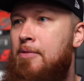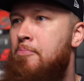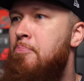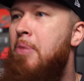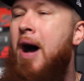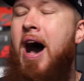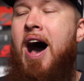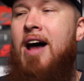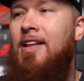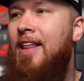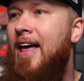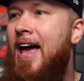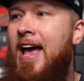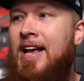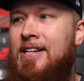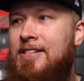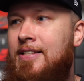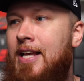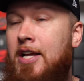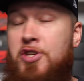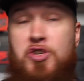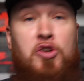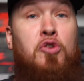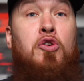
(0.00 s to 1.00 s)
Impala
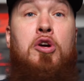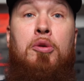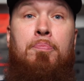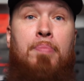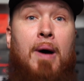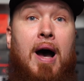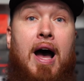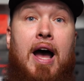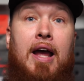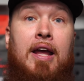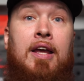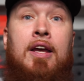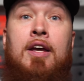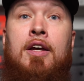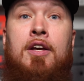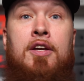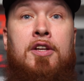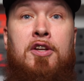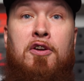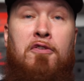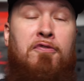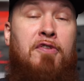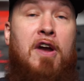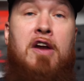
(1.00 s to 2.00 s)
SS. You could buy
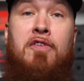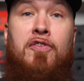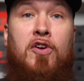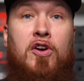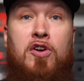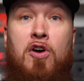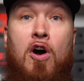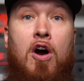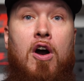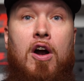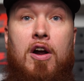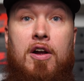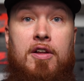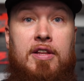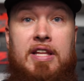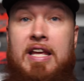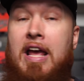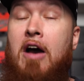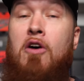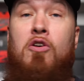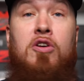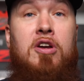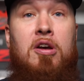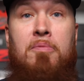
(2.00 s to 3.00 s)
your favorite car, the
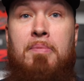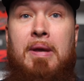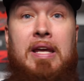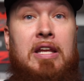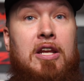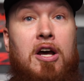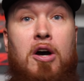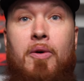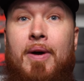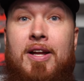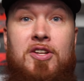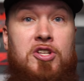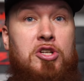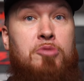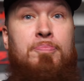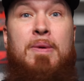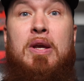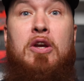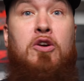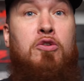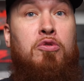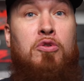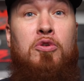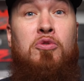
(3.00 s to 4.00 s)
El Camino, and just be
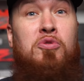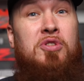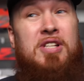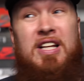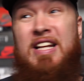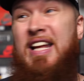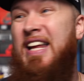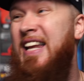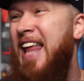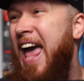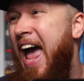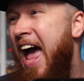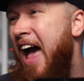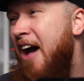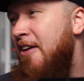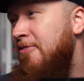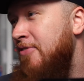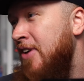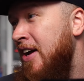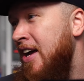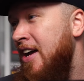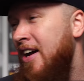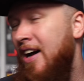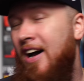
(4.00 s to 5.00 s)
cruising and
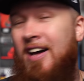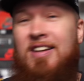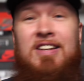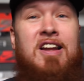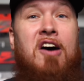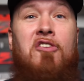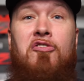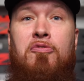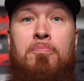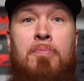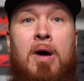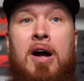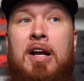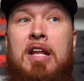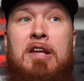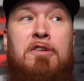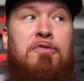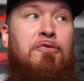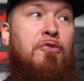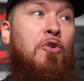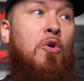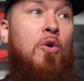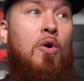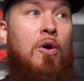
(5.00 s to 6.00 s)
have enough money
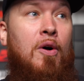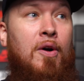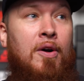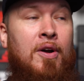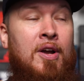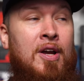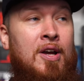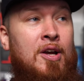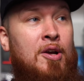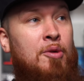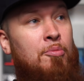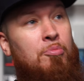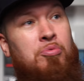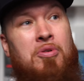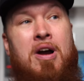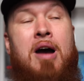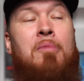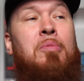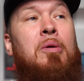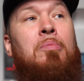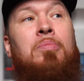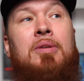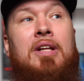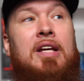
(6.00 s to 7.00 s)
for
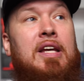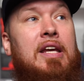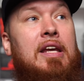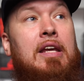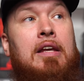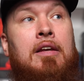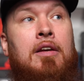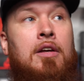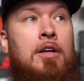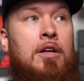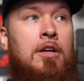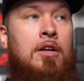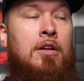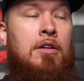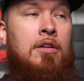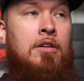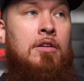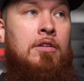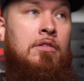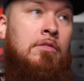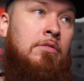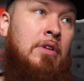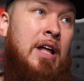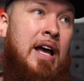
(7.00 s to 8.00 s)
probably
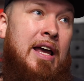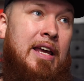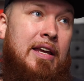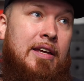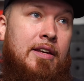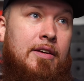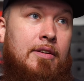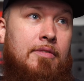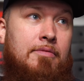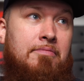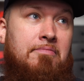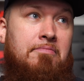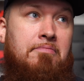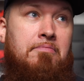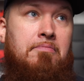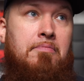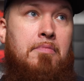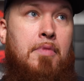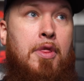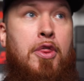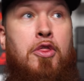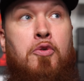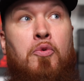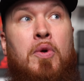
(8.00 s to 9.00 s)
like
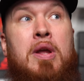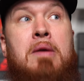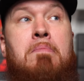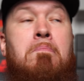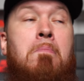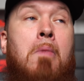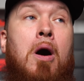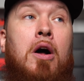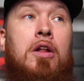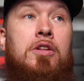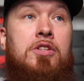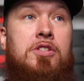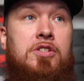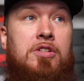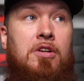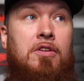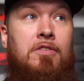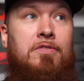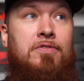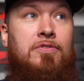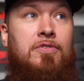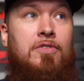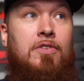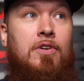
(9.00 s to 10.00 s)
three months
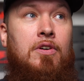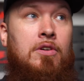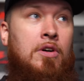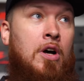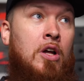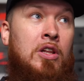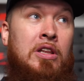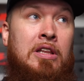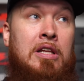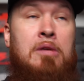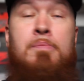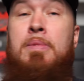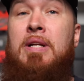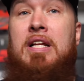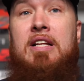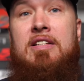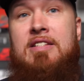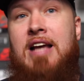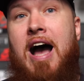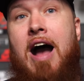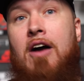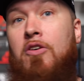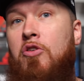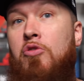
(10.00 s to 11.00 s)
of unlimited
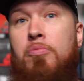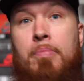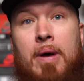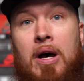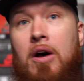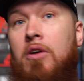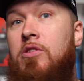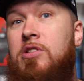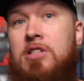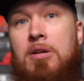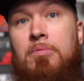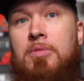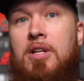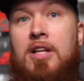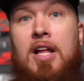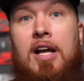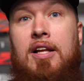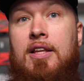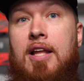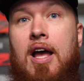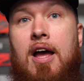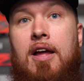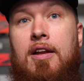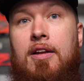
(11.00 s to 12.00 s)
Taco Bell, something
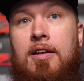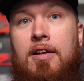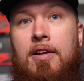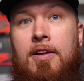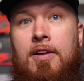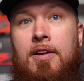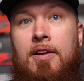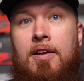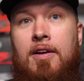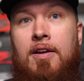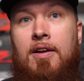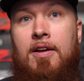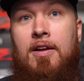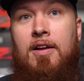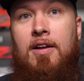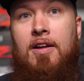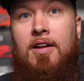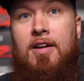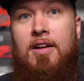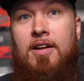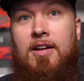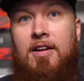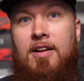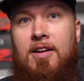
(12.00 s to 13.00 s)
like that. I mean, I don't
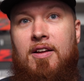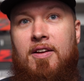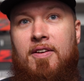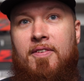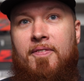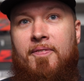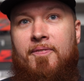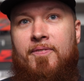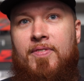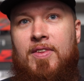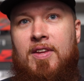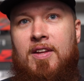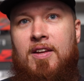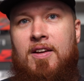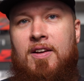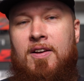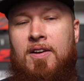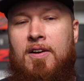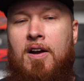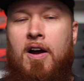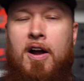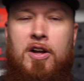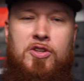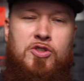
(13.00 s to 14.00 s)
want Taco Bell, but yeah.
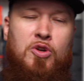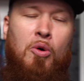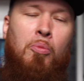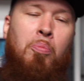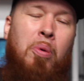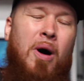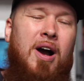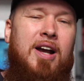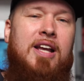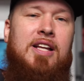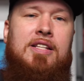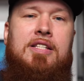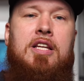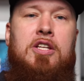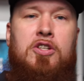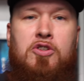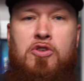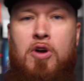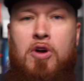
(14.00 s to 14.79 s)
All right, so Buckets is